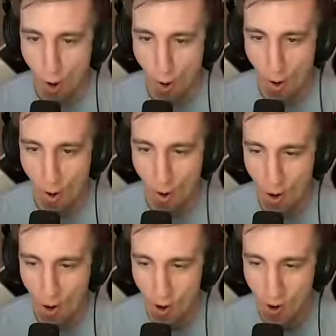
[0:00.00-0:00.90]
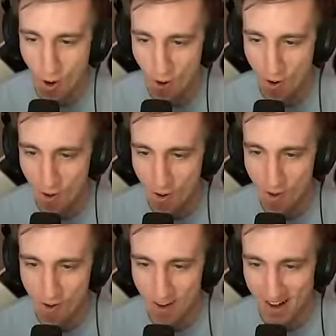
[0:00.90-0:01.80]
HP so low?
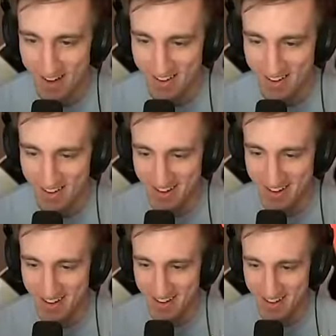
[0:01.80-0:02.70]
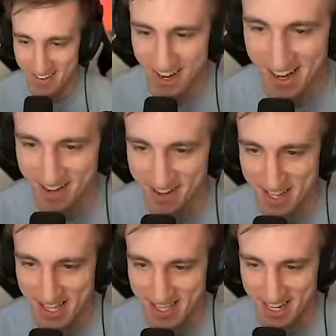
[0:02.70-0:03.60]
I don't know. I
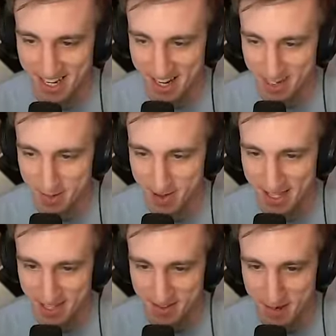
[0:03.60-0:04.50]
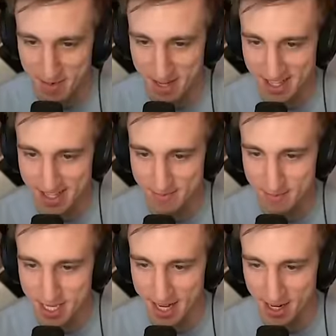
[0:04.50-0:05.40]
realized that I got no mats off that body
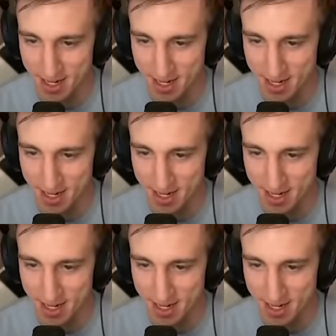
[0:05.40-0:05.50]
midair.